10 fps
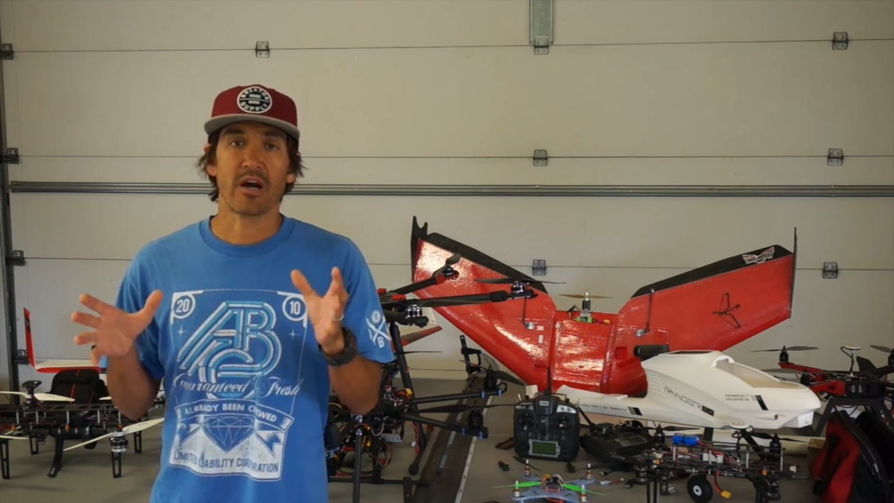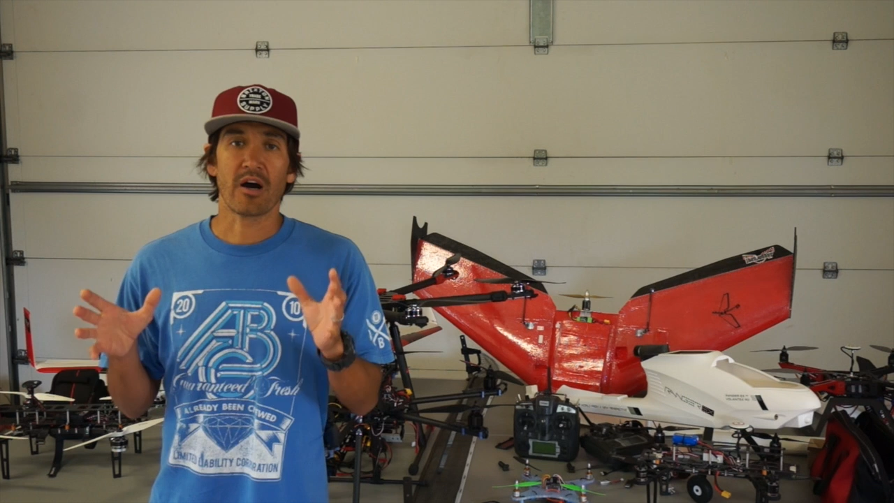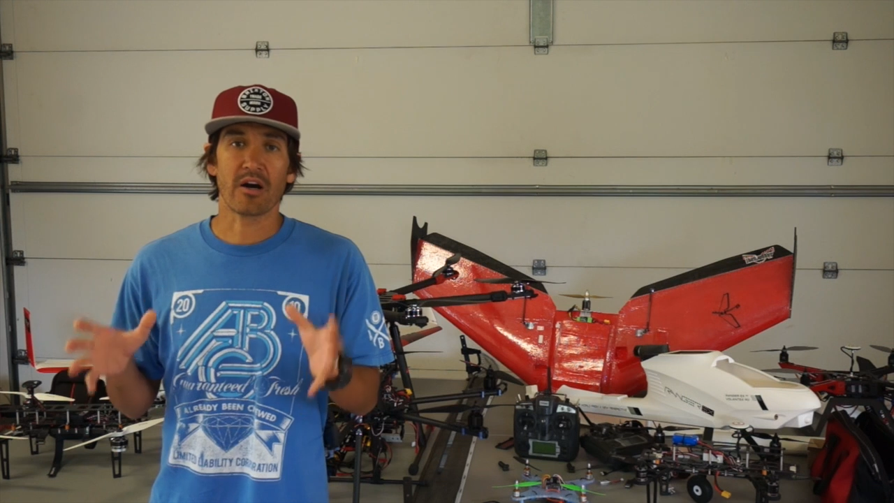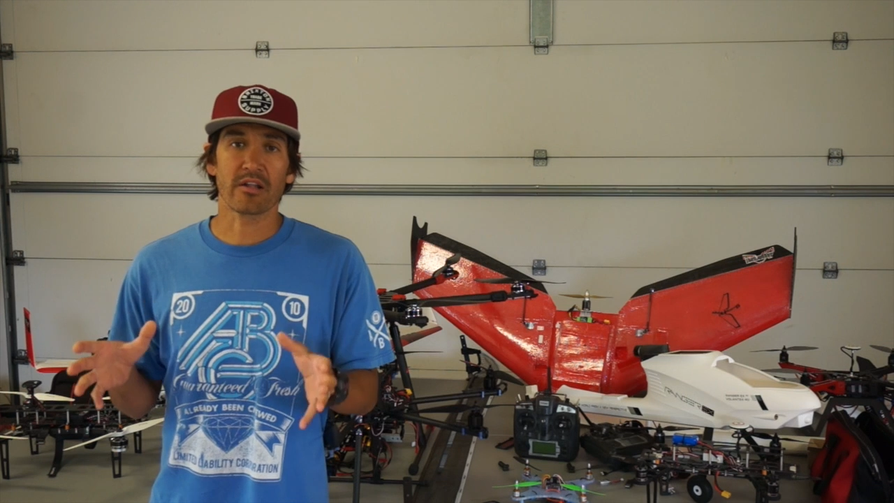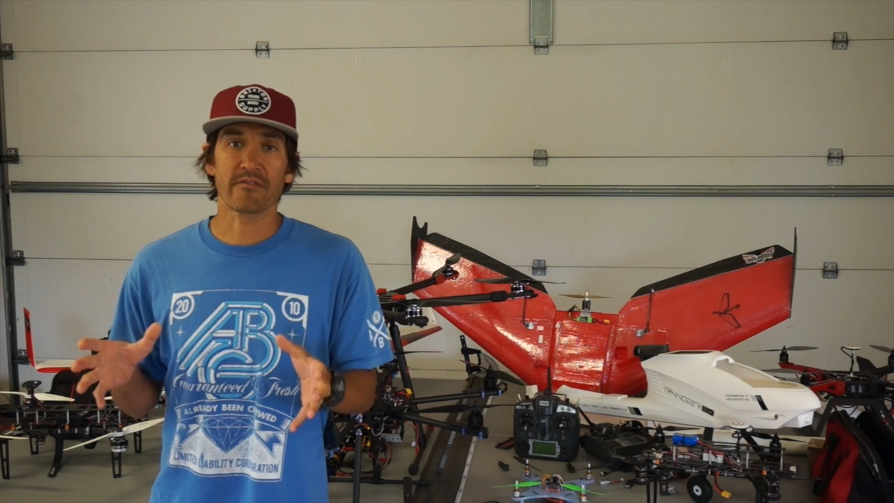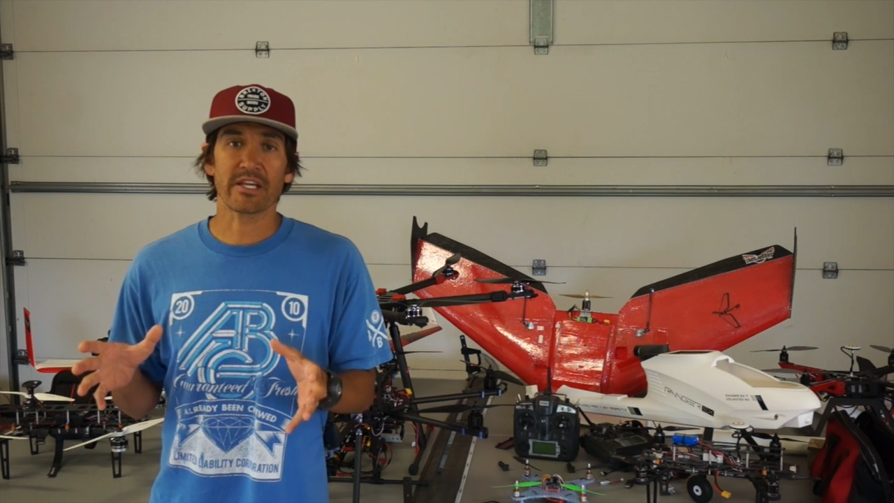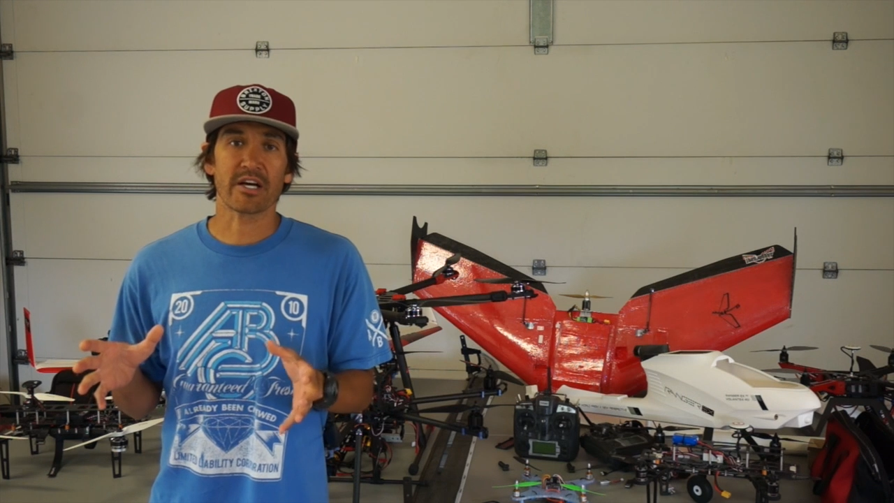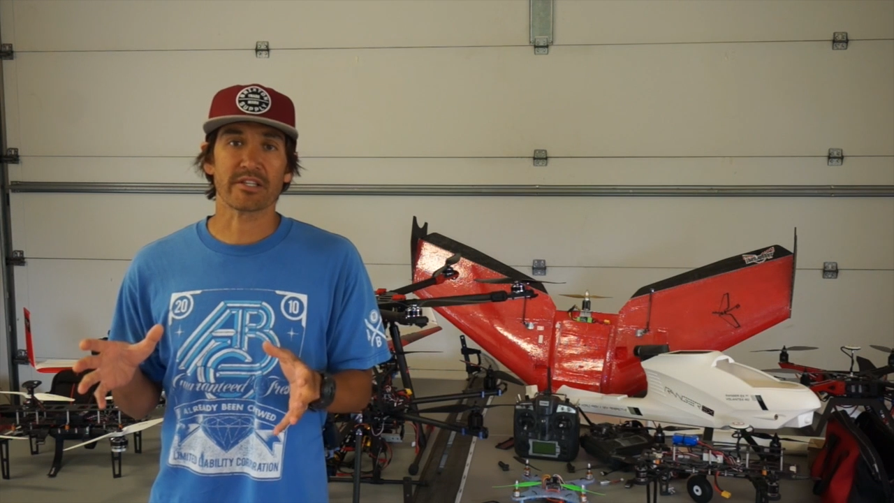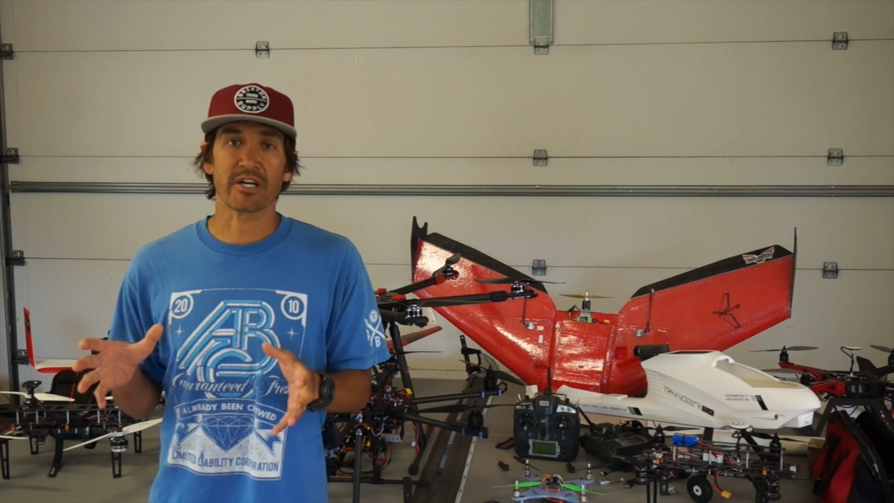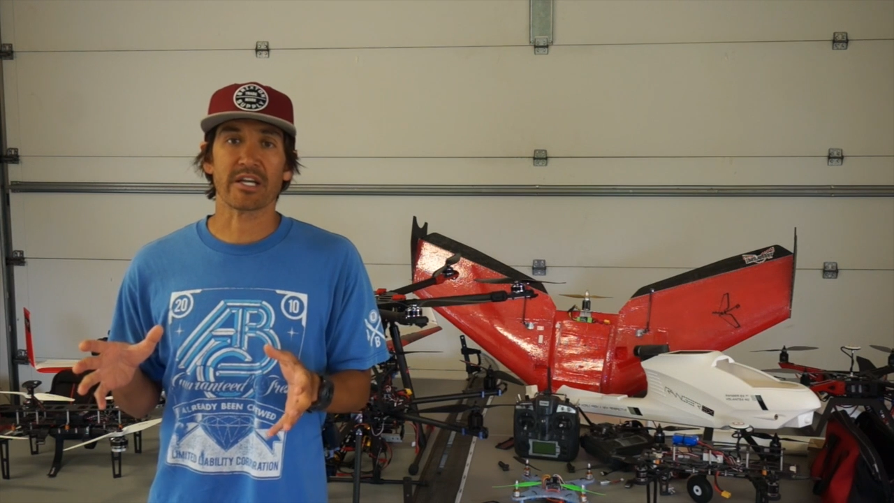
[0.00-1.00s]
all of the
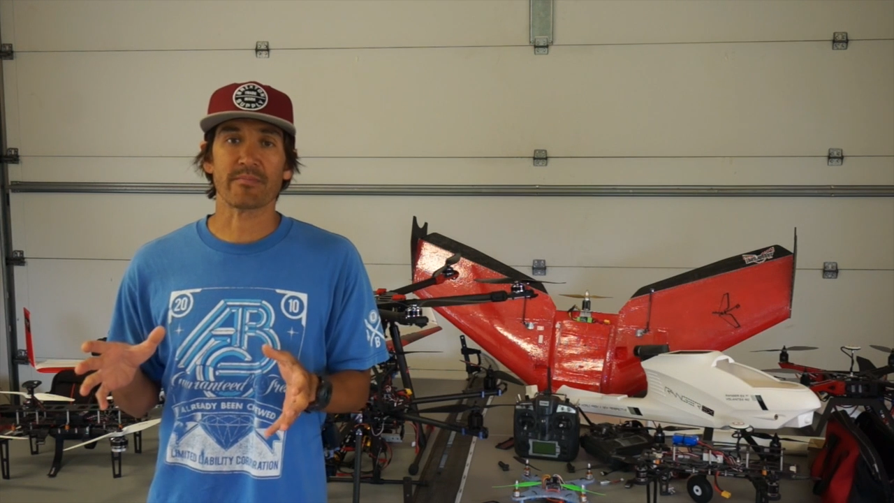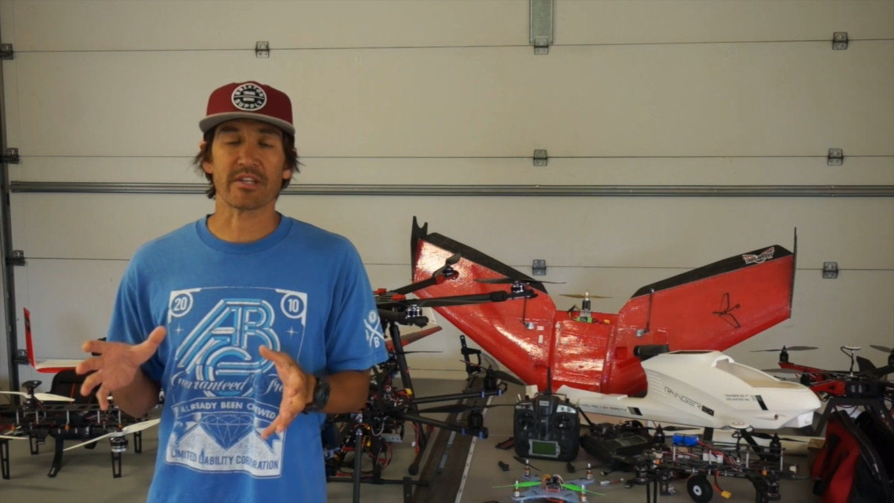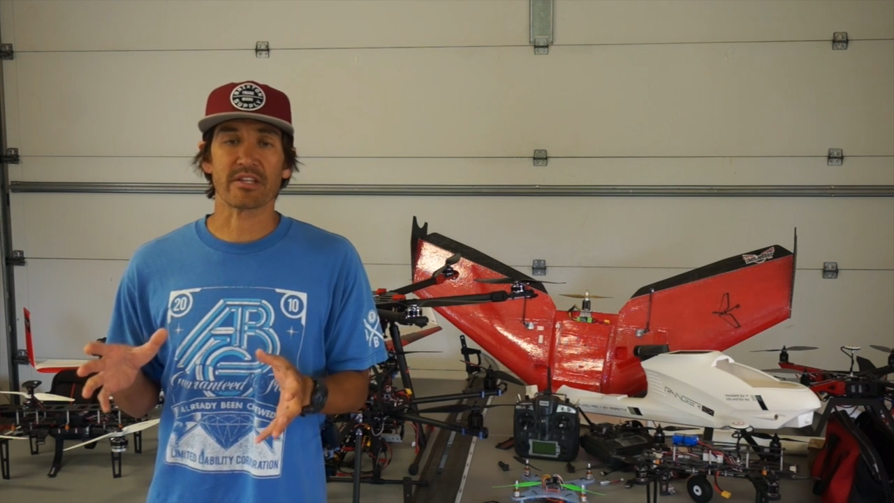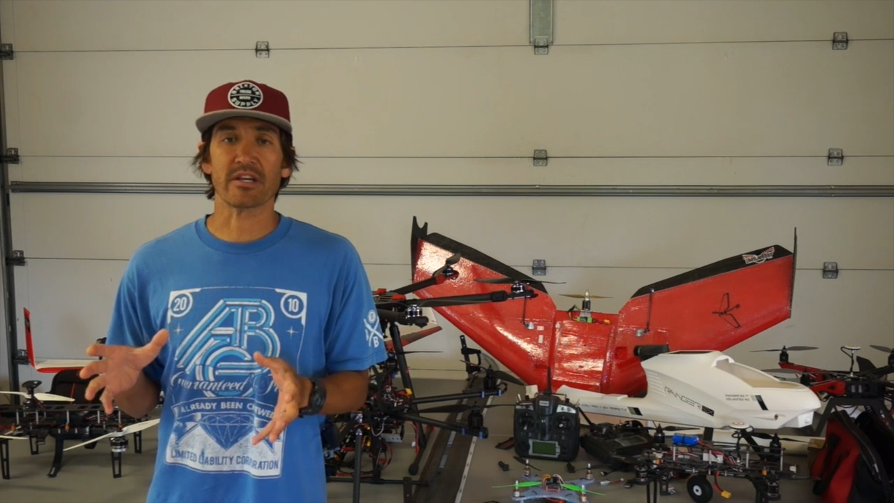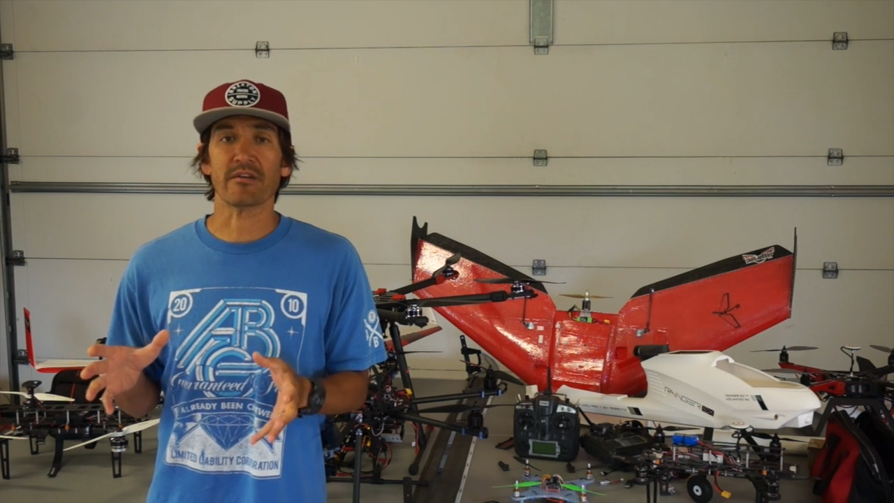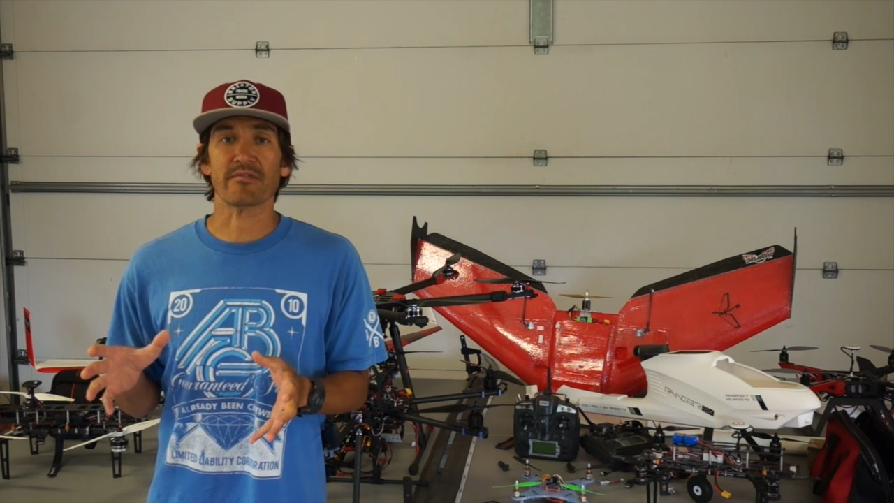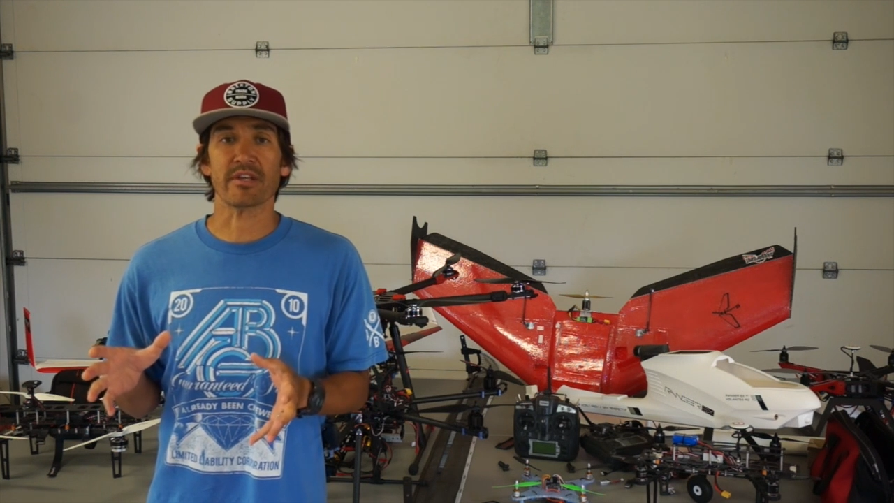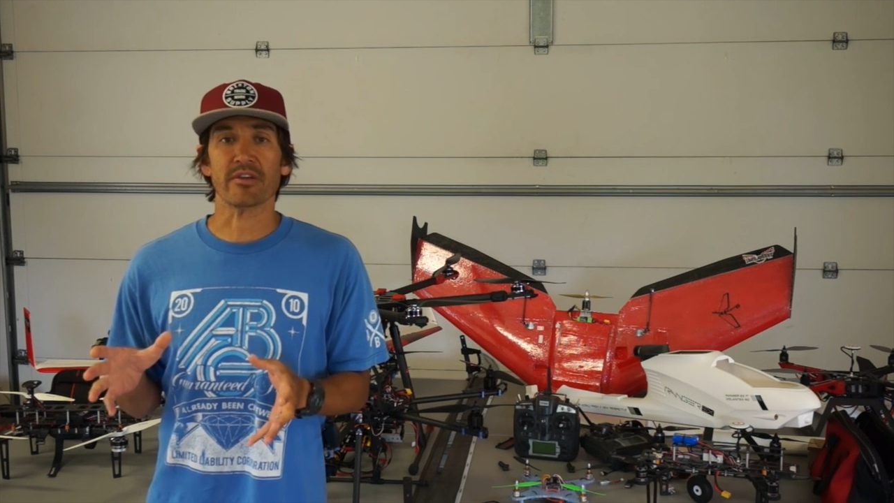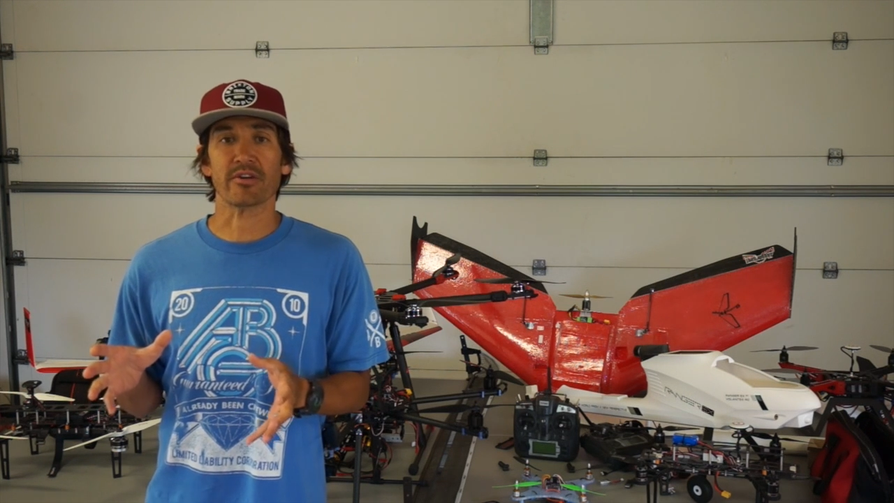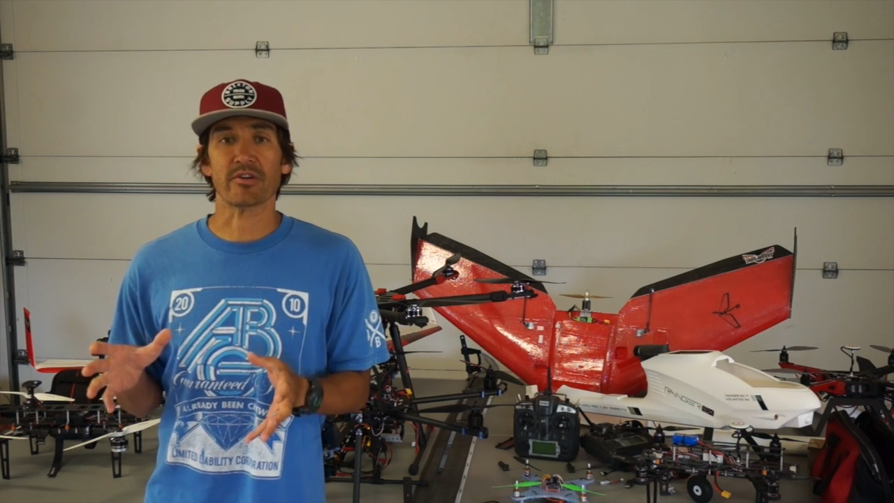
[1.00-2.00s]
autonomous stuff
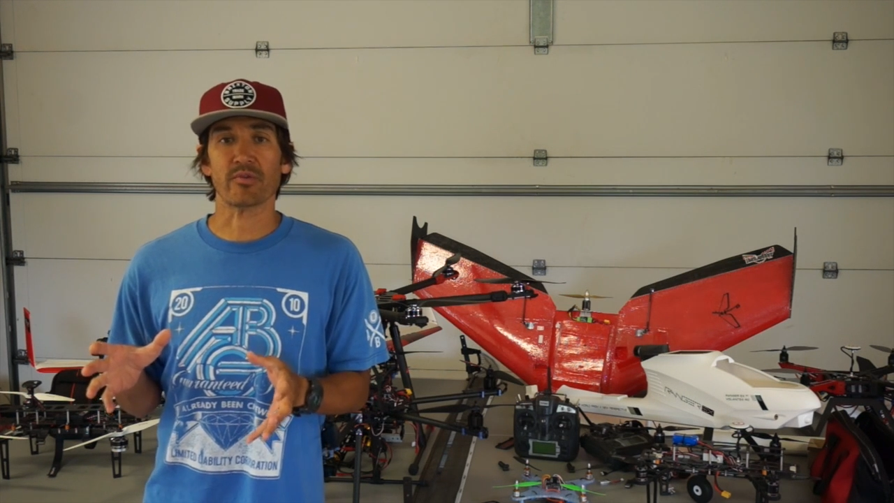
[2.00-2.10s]
that you're